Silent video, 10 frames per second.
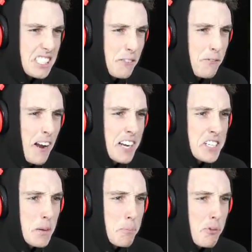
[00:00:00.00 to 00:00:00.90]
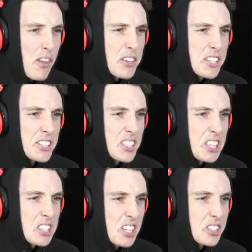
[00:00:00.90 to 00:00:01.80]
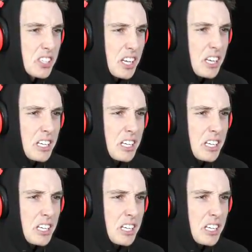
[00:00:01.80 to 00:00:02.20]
Defend your brothers and sisters.